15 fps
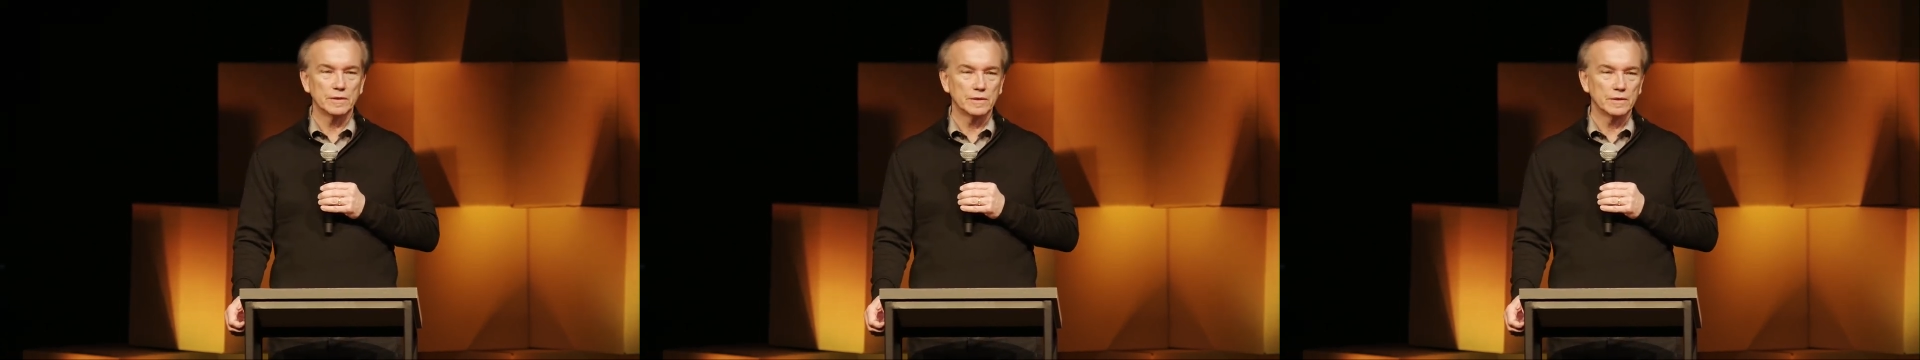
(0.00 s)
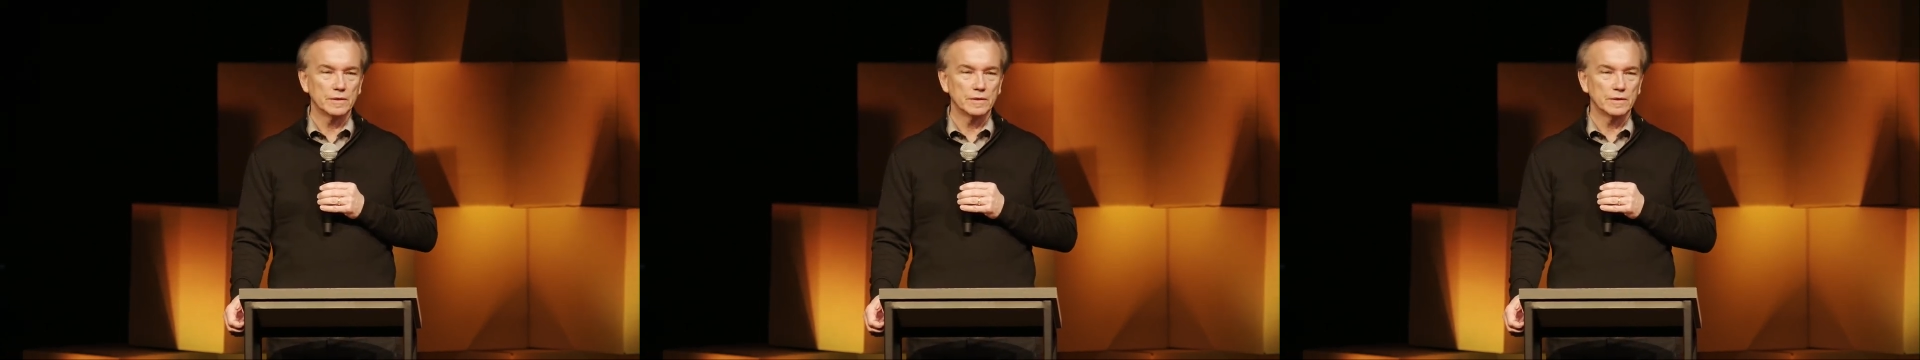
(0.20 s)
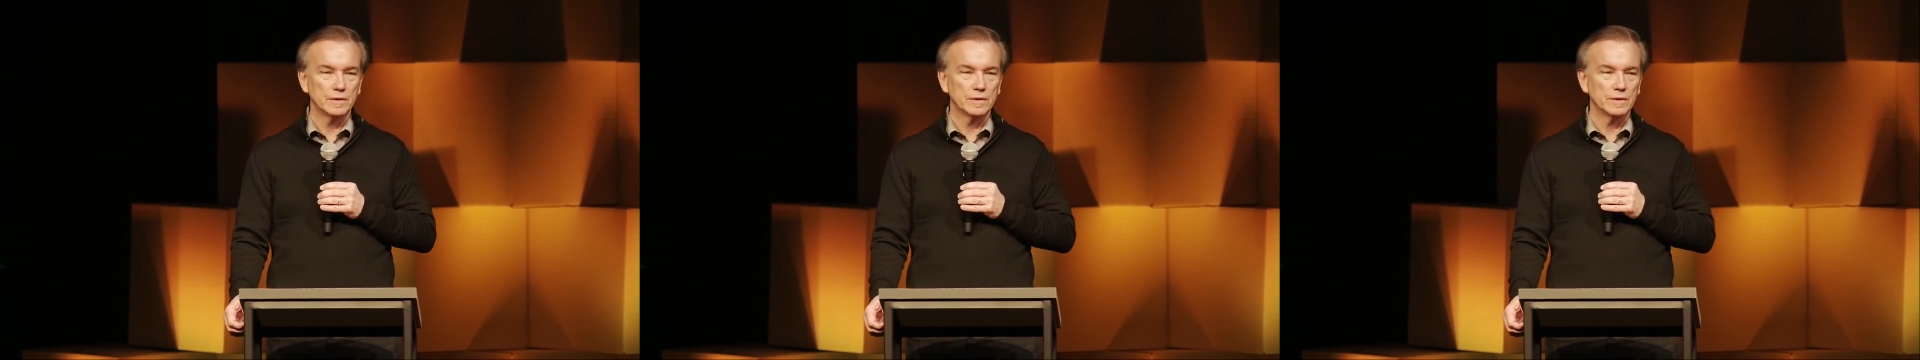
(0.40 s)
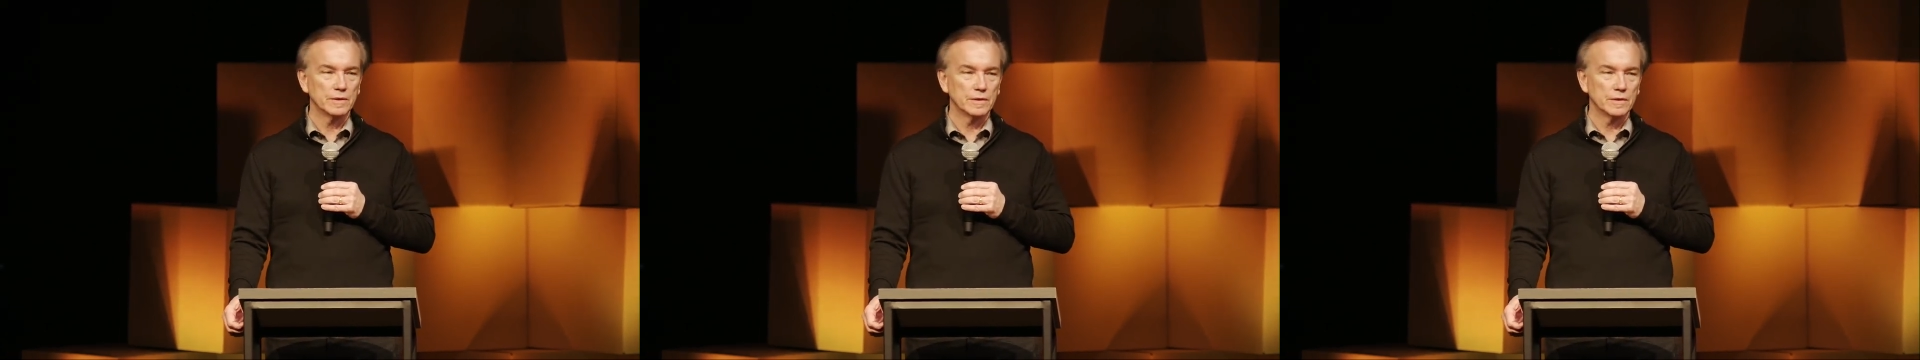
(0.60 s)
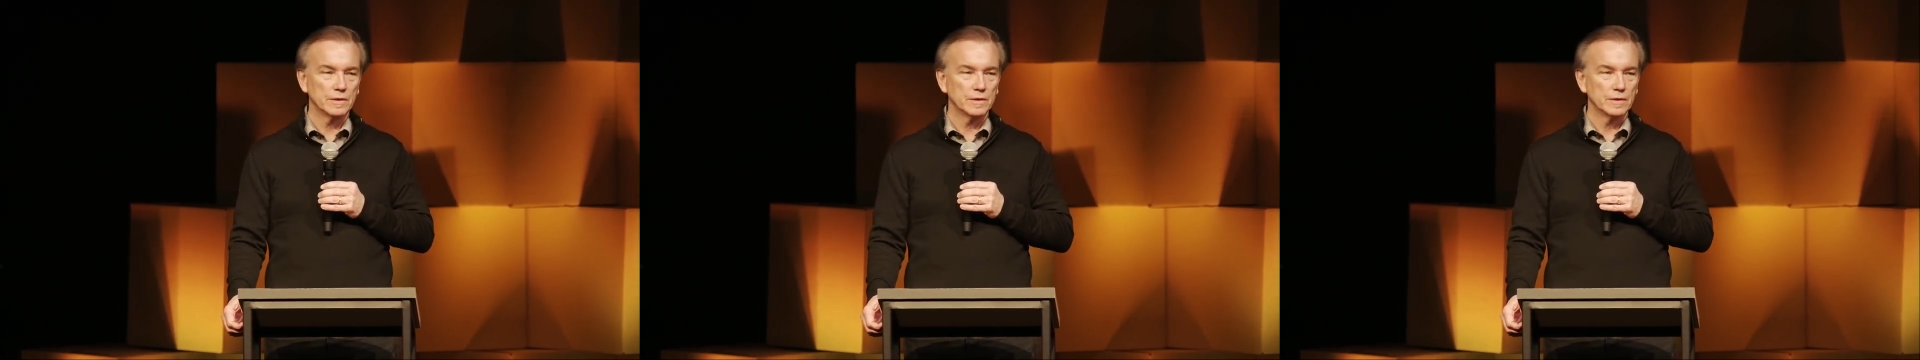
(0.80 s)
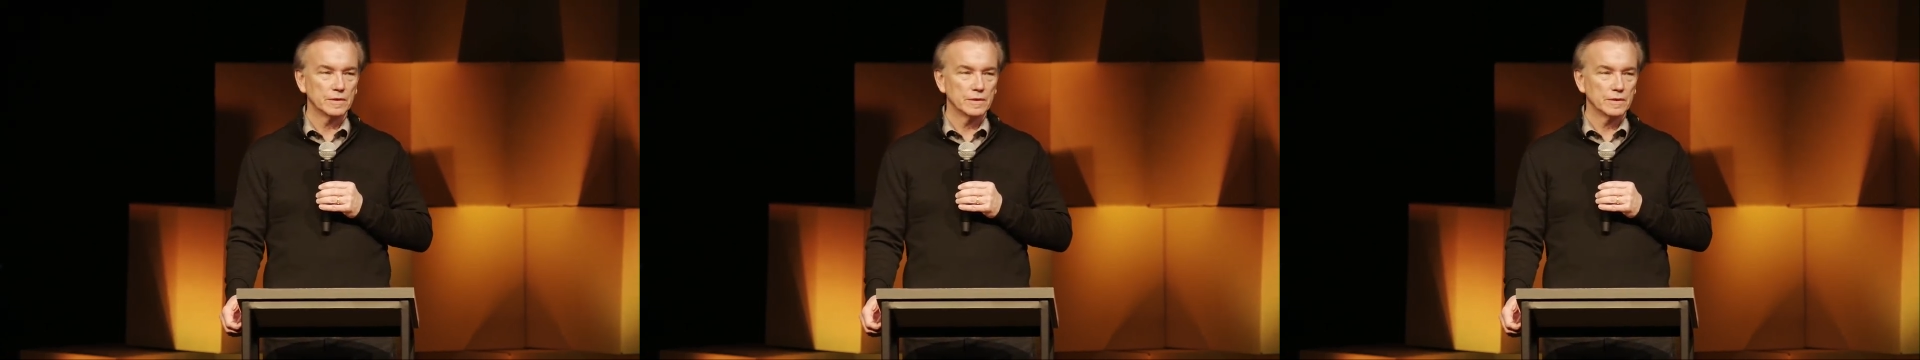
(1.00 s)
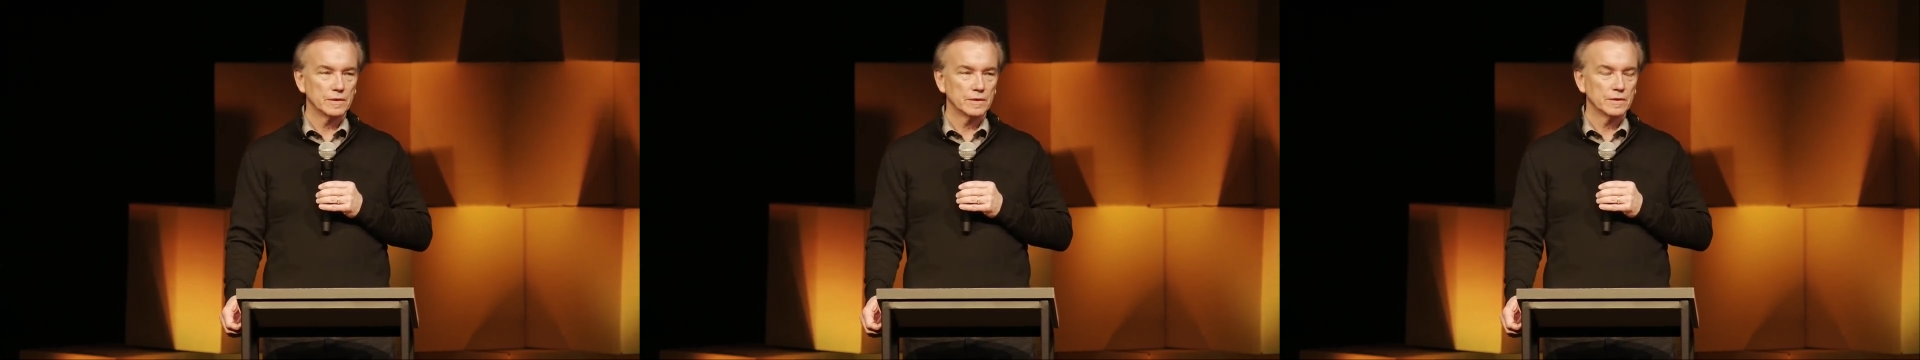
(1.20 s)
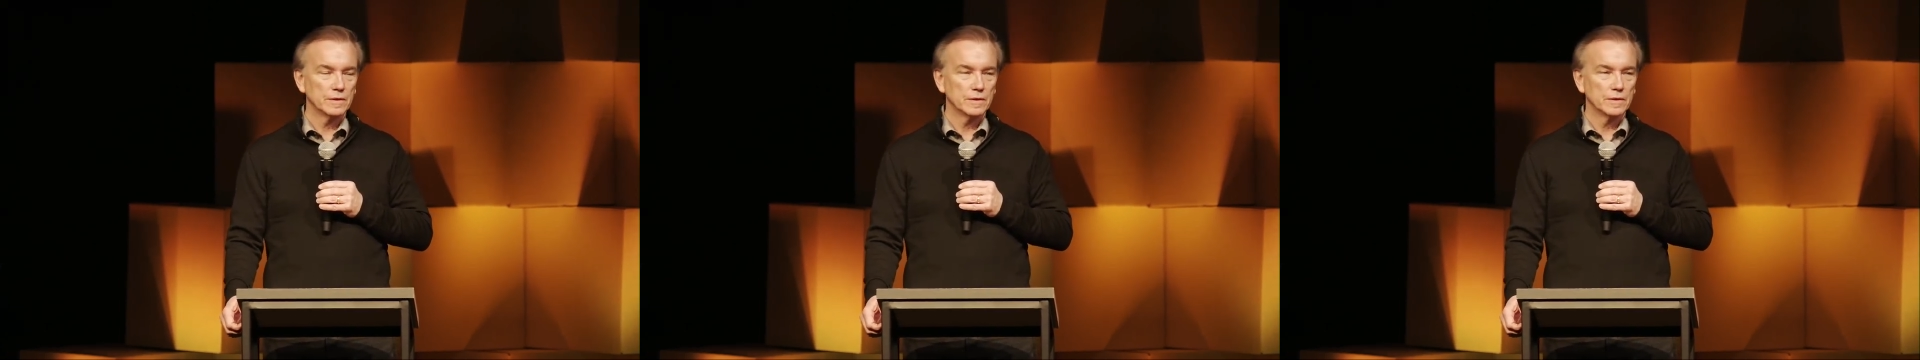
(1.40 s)

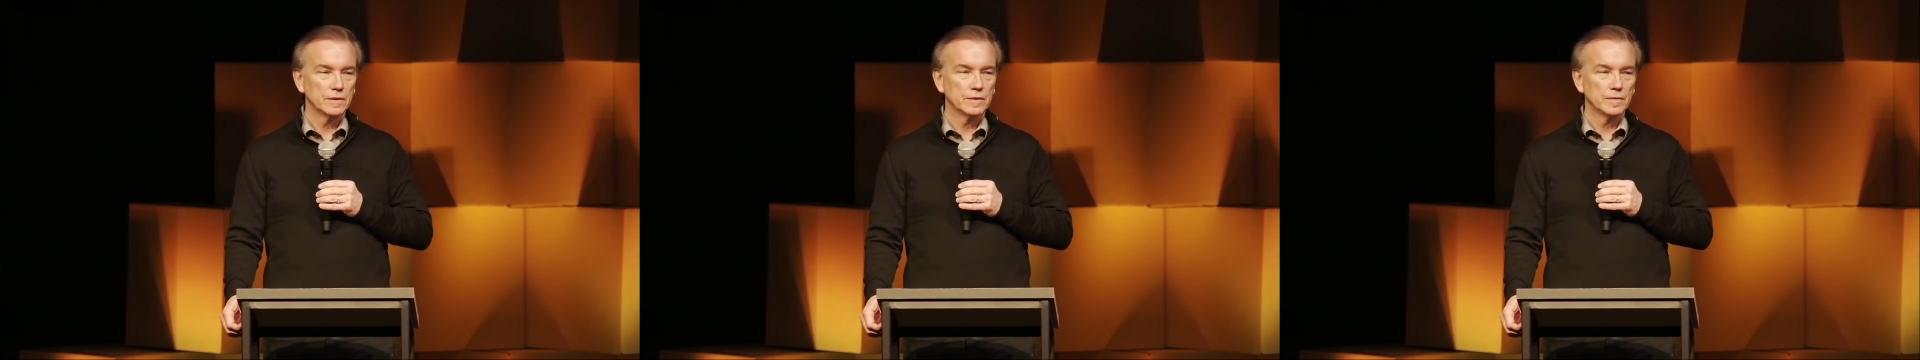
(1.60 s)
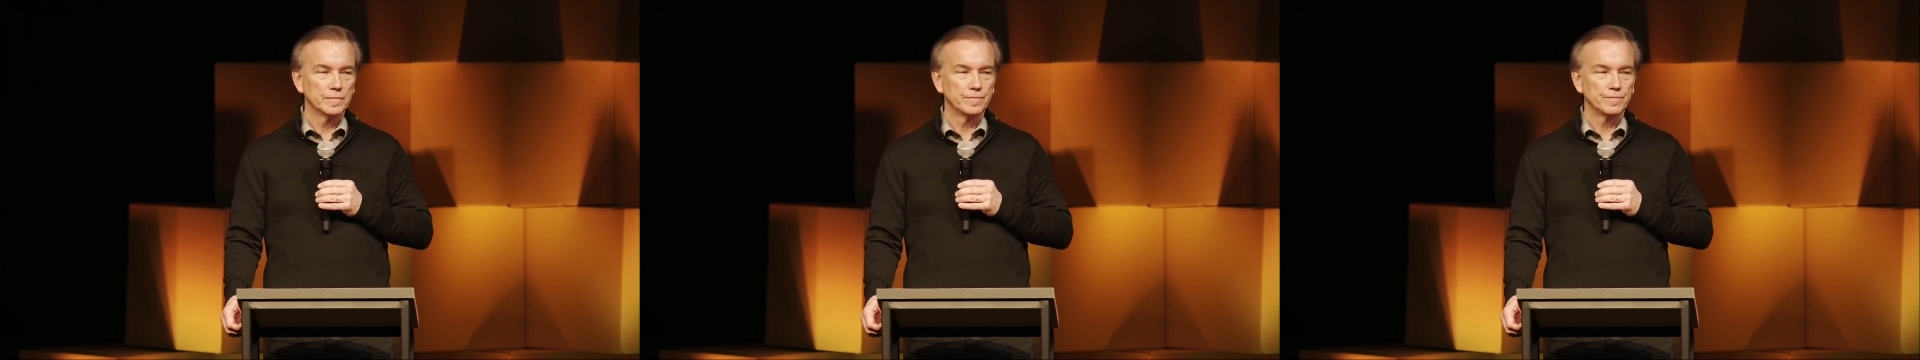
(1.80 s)
Nobody speaks.